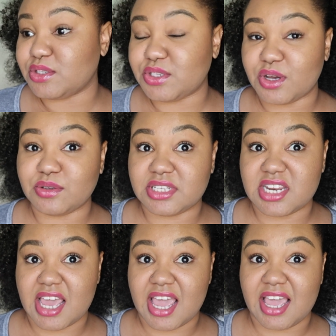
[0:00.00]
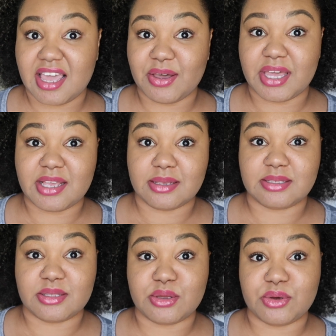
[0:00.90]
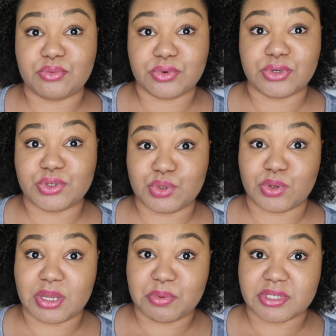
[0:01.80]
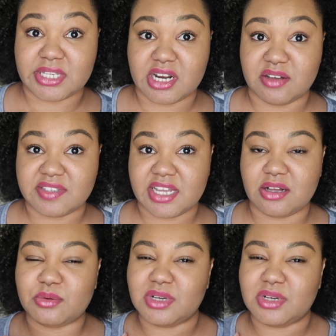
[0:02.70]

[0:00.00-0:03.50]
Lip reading: So today is the Rouge 20% off sale.